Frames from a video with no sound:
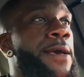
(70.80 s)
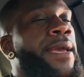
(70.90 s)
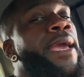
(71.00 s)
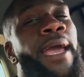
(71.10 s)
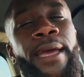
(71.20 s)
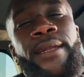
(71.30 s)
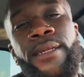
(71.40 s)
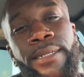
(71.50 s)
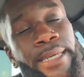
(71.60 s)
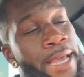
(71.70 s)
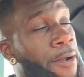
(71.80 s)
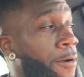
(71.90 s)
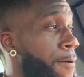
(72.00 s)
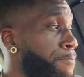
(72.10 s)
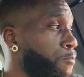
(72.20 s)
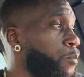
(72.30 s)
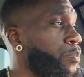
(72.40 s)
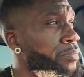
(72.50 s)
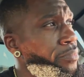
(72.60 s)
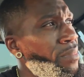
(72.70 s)
Ken and De'arra.
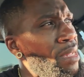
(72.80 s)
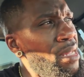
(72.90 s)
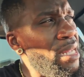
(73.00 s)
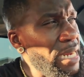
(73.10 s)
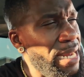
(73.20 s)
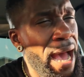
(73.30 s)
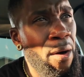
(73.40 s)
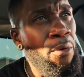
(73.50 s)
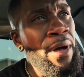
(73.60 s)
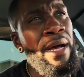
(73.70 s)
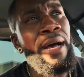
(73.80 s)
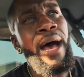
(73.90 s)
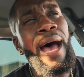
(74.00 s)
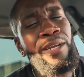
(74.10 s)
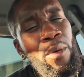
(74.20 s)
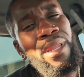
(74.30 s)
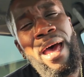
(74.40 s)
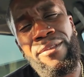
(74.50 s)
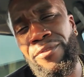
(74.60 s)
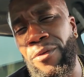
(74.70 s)
Now, I know a
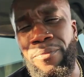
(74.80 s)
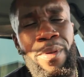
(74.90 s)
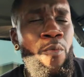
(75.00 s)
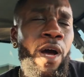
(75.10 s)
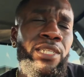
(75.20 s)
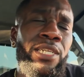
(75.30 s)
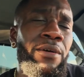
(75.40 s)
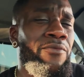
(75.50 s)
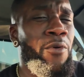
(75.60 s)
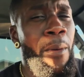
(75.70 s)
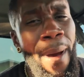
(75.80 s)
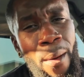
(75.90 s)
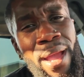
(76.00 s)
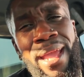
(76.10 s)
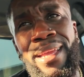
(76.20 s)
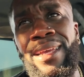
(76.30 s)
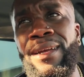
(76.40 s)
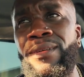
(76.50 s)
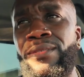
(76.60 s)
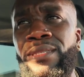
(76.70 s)
lot of you've been watching them for about eight
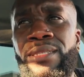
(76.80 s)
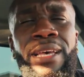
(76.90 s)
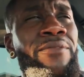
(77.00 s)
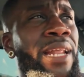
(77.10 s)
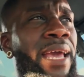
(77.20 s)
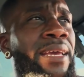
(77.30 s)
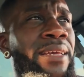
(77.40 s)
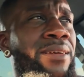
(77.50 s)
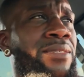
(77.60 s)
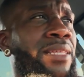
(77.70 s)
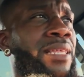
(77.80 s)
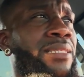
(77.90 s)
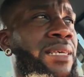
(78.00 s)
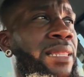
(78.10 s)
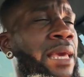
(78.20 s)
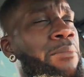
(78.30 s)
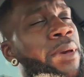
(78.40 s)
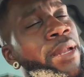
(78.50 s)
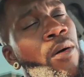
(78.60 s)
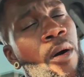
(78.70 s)
years, seven to eight years that they said they've
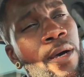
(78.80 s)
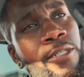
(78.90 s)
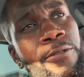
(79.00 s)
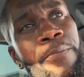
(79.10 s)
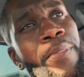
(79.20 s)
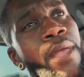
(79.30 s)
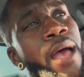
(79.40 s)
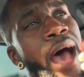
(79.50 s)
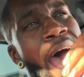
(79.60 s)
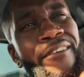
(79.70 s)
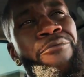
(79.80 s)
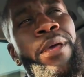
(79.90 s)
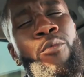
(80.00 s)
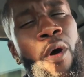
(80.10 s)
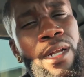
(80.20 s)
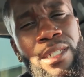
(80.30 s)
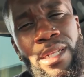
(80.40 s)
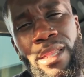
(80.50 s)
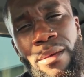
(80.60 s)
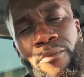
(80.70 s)
been on. I've been watching
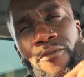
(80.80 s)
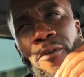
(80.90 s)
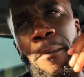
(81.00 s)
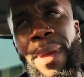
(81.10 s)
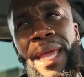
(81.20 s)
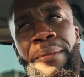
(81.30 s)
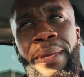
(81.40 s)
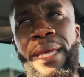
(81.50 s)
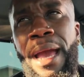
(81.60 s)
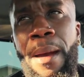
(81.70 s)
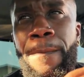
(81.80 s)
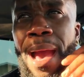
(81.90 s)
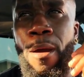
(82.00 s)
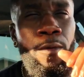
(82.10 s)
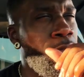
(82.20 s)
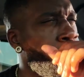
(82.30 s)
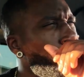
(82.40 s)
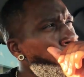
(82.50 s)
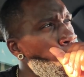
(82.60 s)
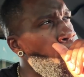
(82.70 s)
them for maybe about
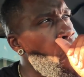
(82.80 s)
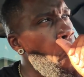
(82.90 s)
two,